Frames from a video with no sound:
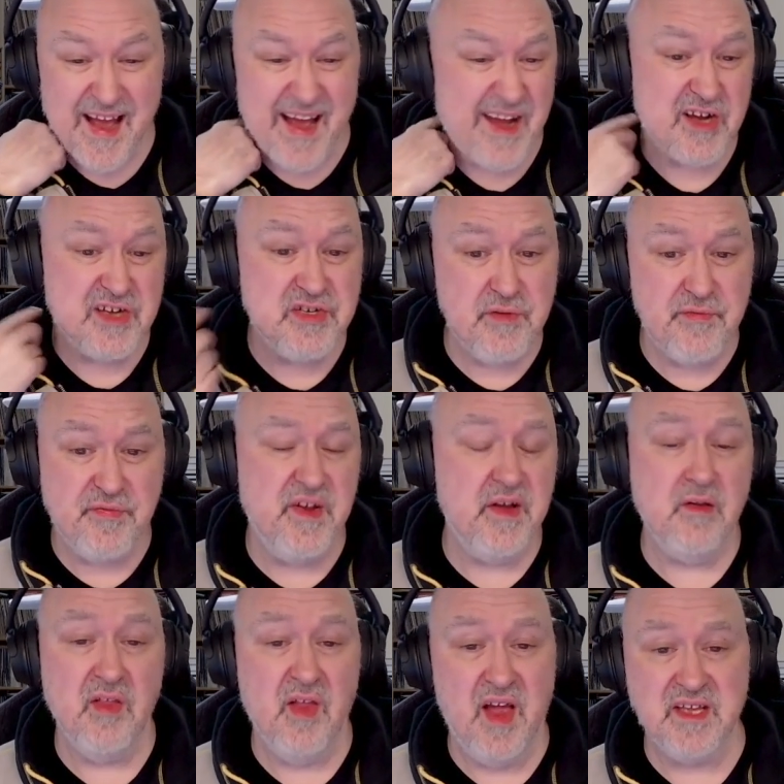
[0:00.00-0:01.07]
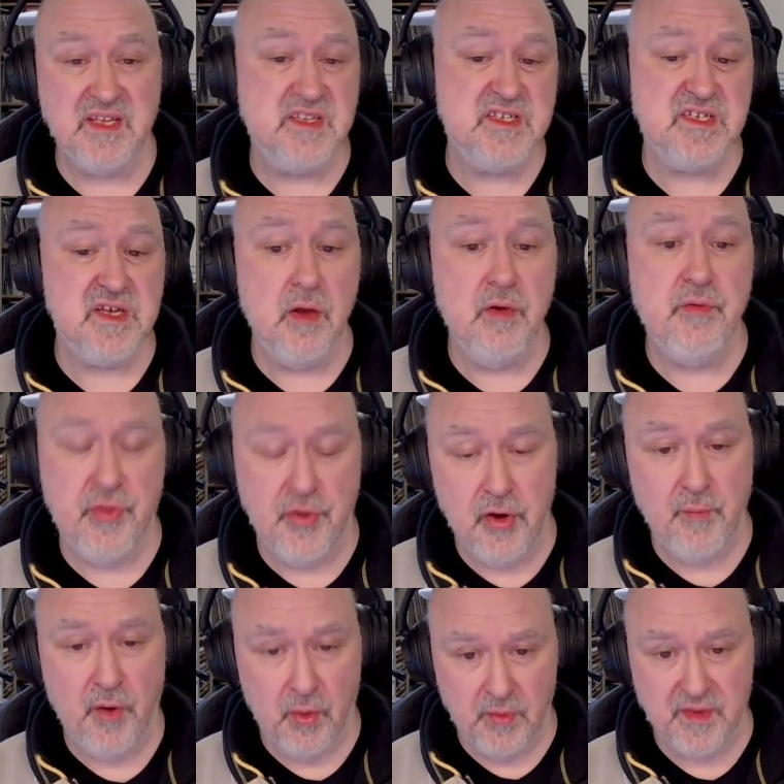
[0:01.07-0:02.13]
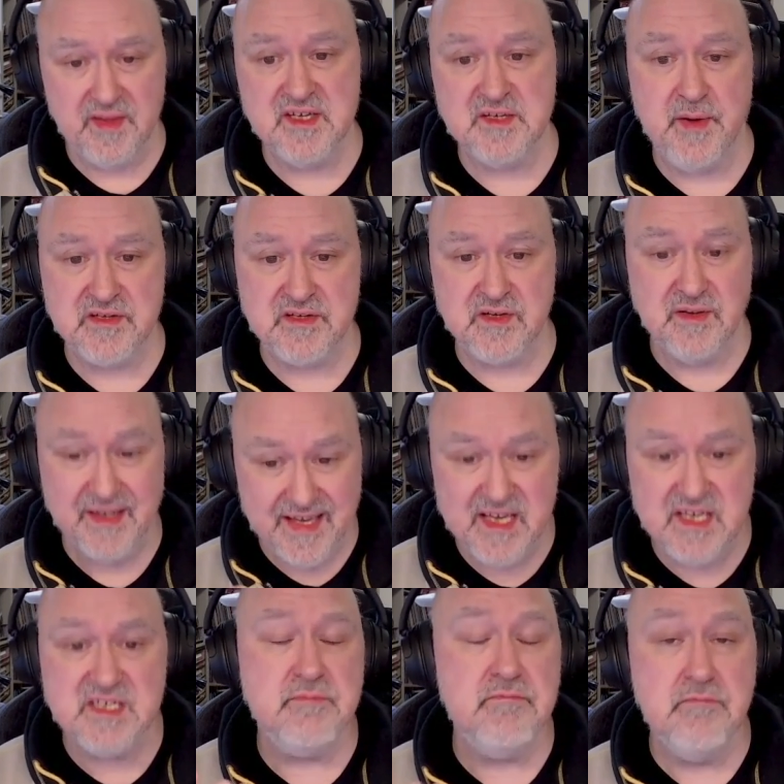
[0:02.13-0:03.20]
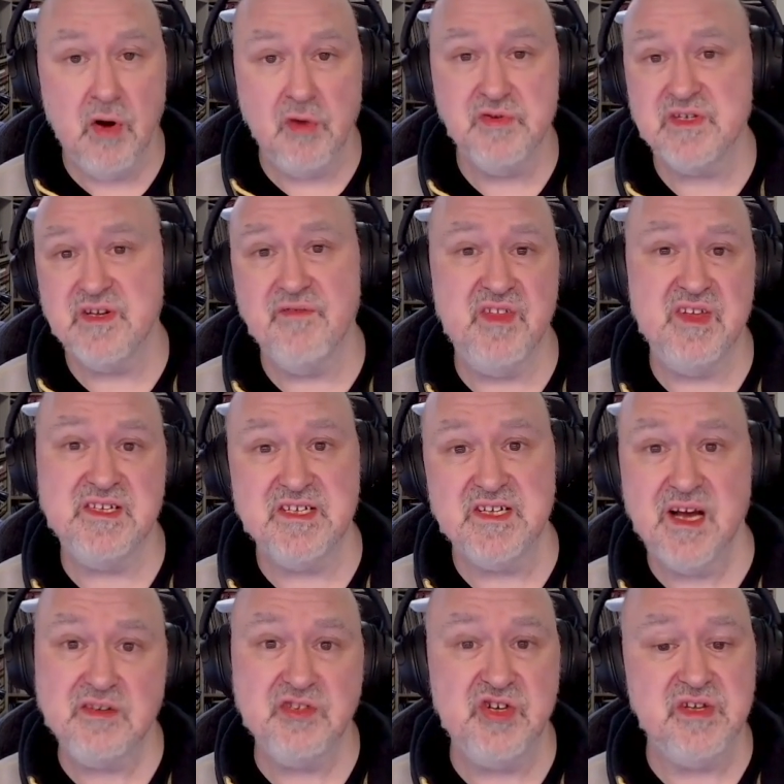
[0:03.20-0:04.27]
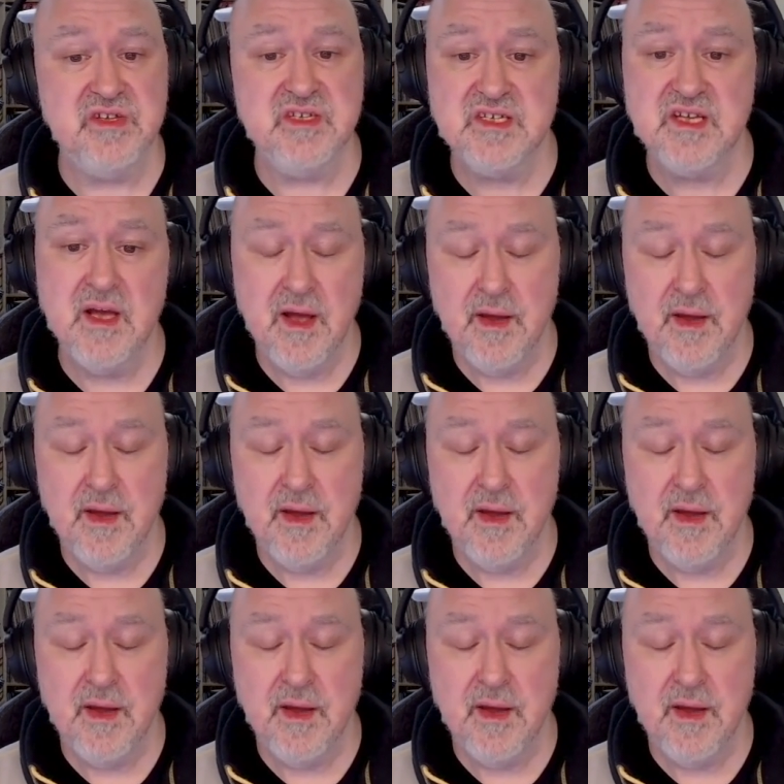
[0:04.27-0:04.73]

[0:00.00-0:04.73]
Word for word: And I do feel like the slow thermo in this puzzle is most of the deductions,